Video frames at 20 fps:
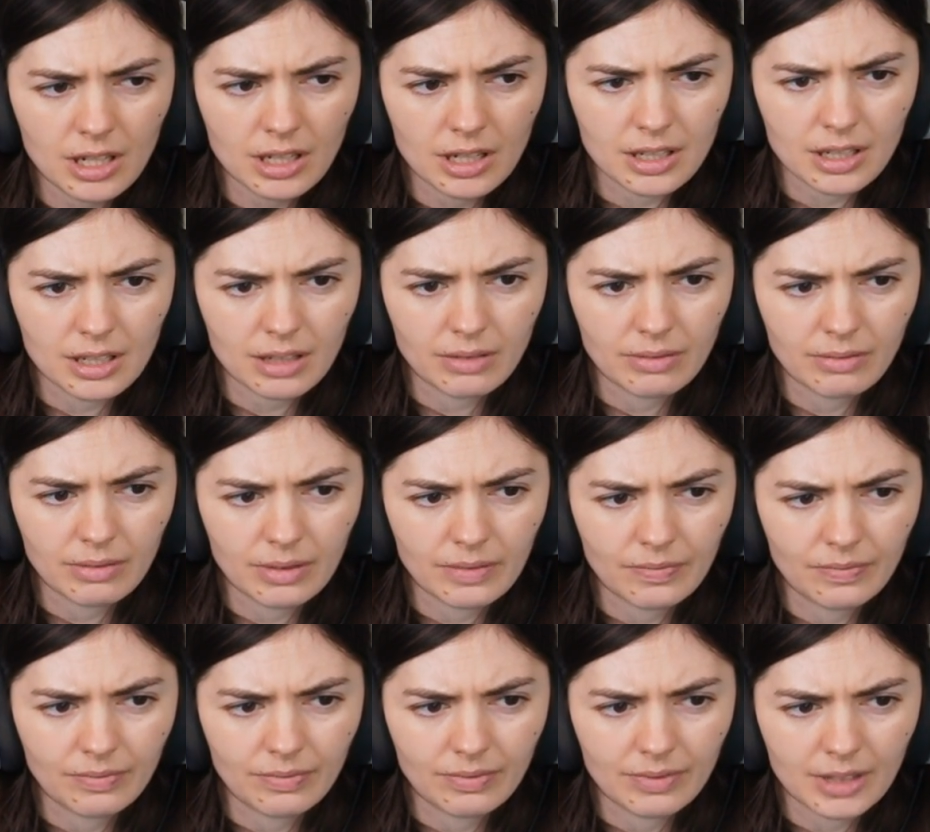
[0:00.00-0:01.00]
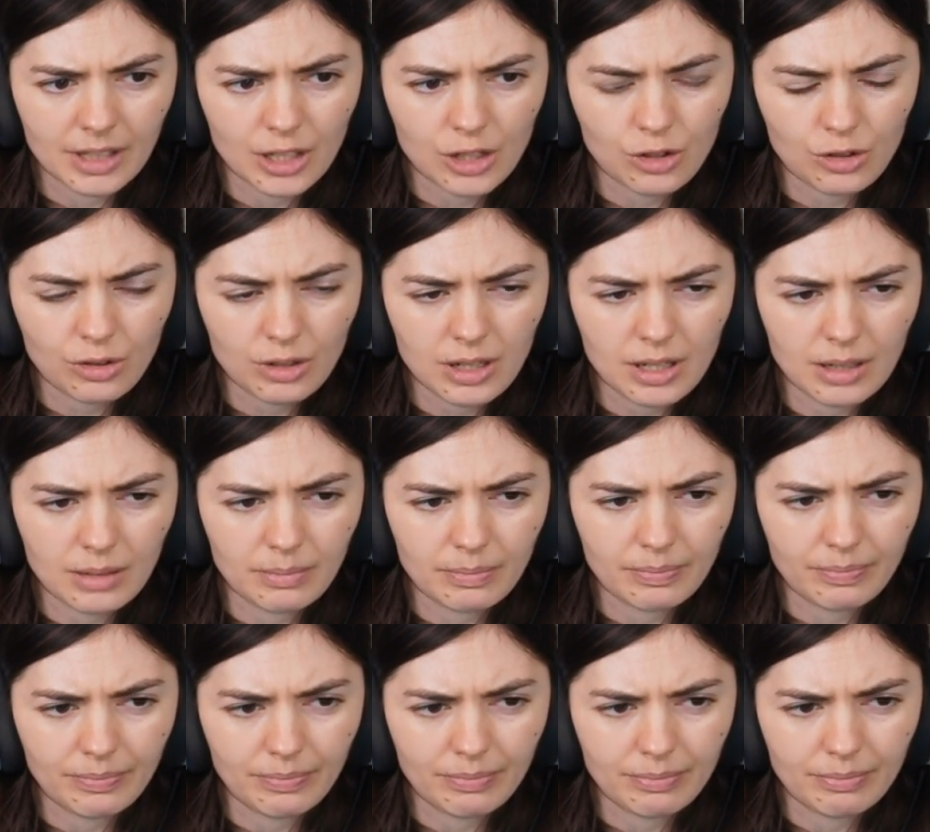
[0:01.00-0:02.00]
is in extreme
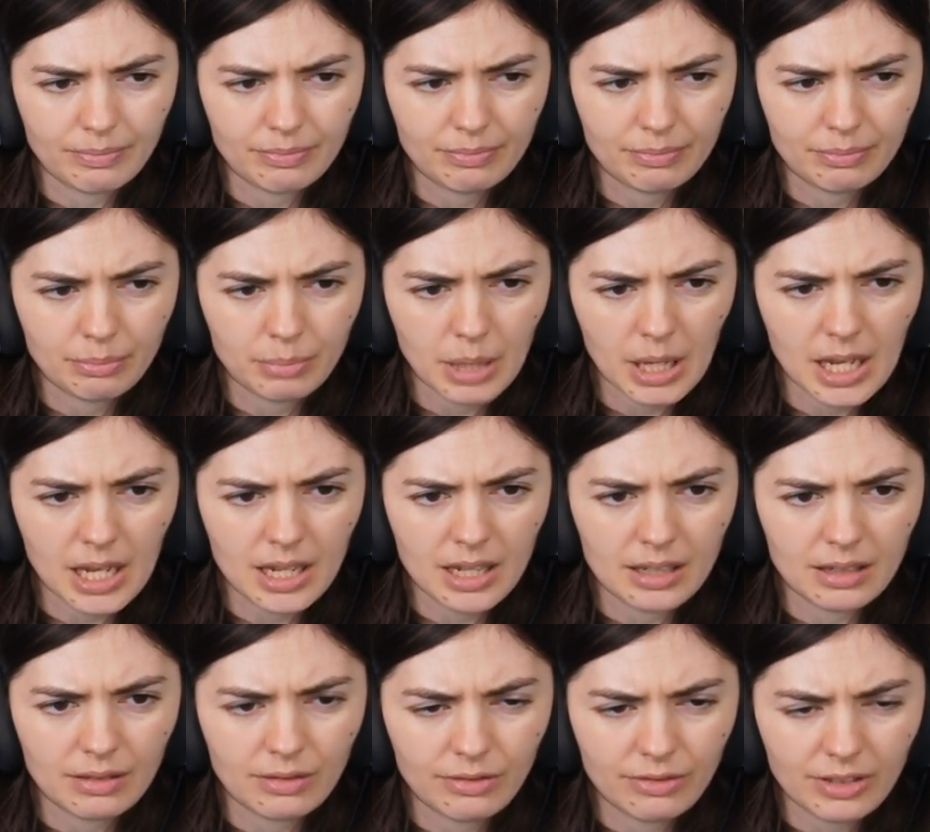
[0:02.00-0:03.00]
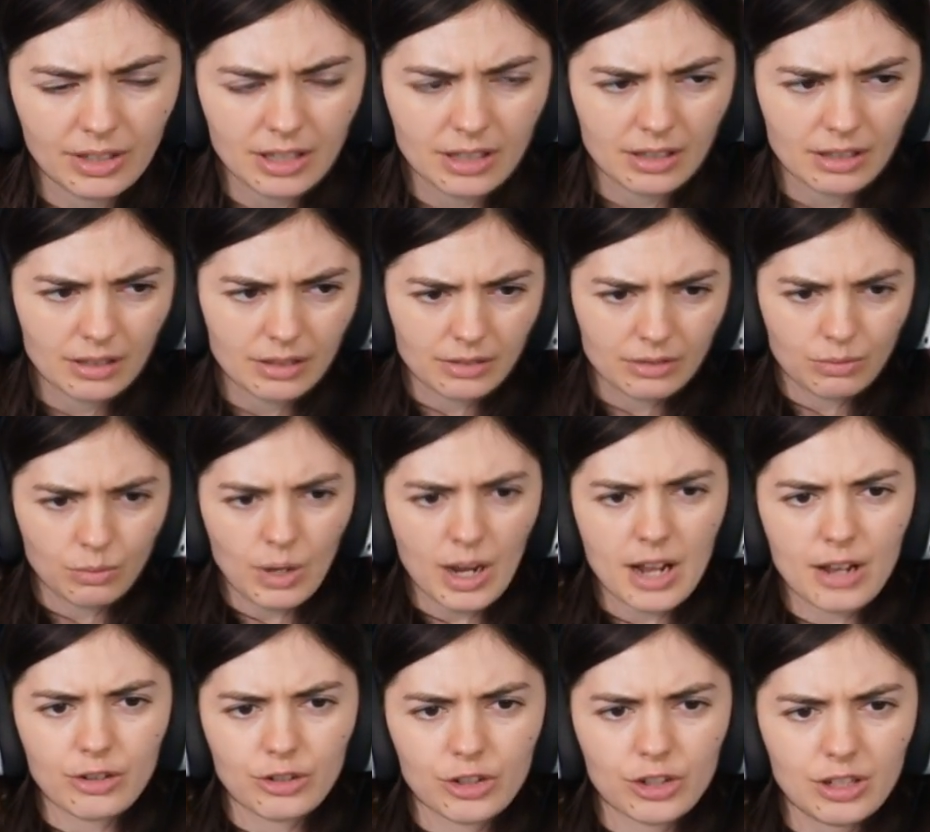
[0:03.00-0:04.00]
pain and fear.
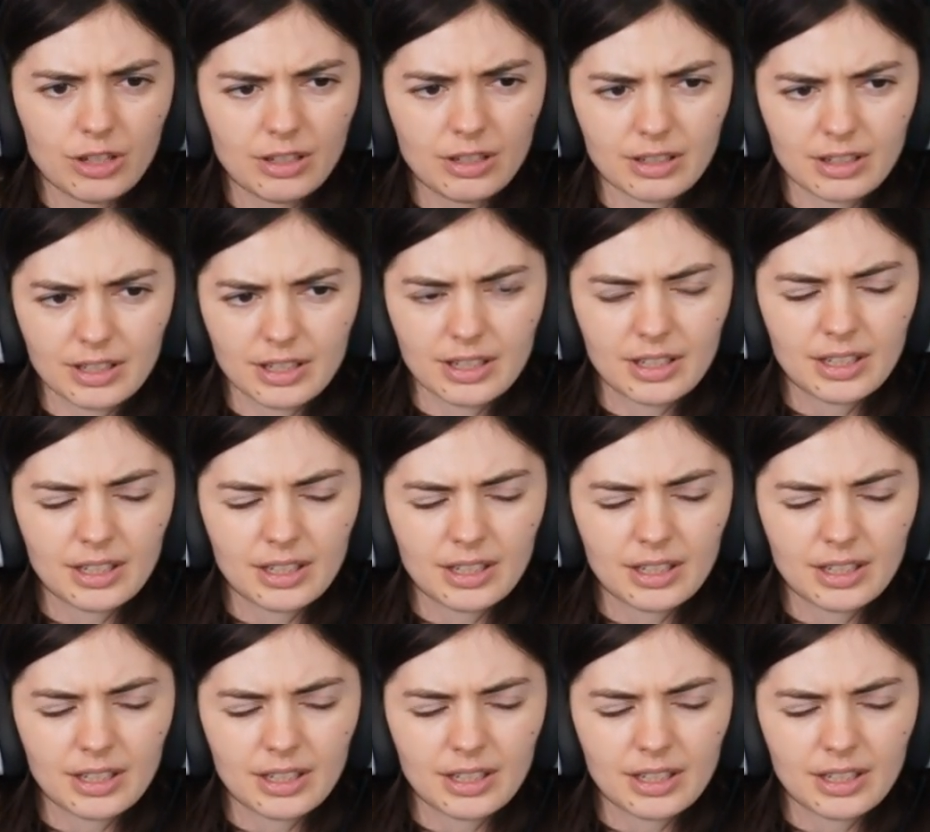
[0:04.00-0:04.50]
Wow, she is.